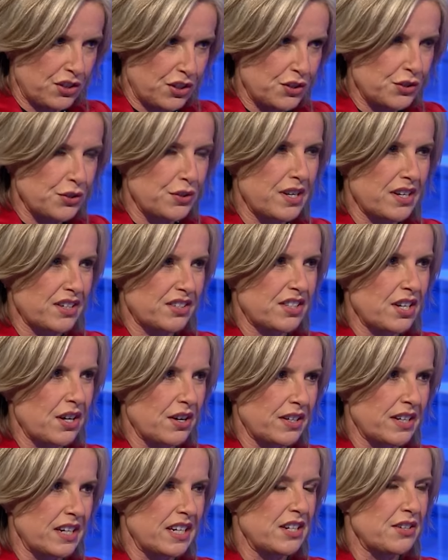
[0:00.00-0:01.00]
Sunak's
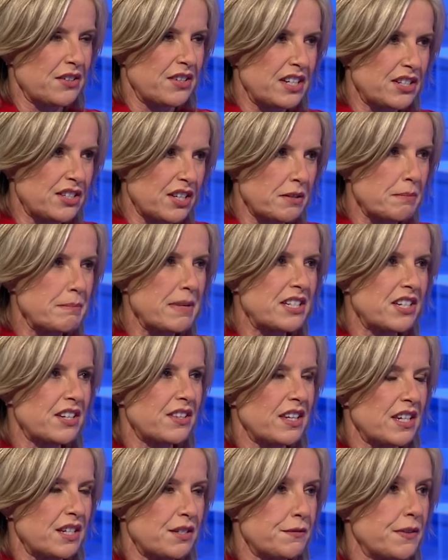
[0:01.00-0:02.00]
target here. He's
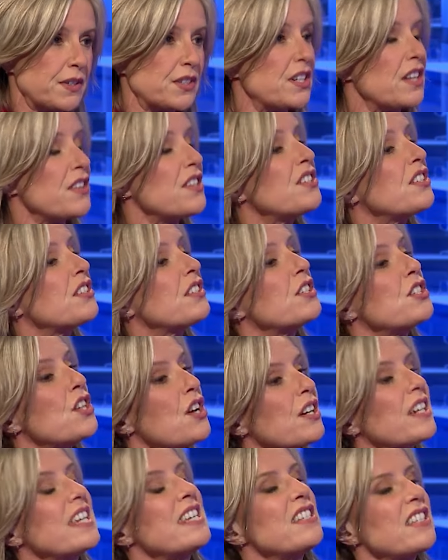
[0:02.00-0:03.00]
admitted that he's failed on it. This is a
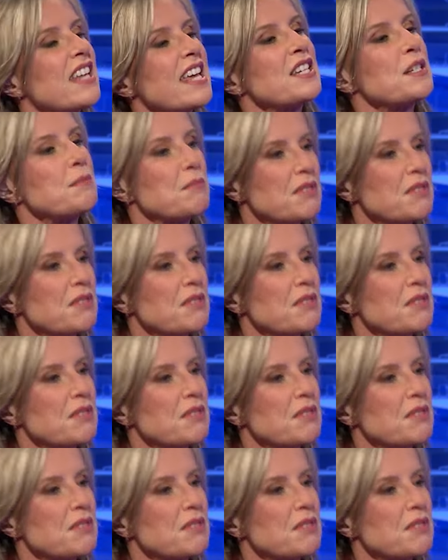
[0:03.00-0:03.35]
target he set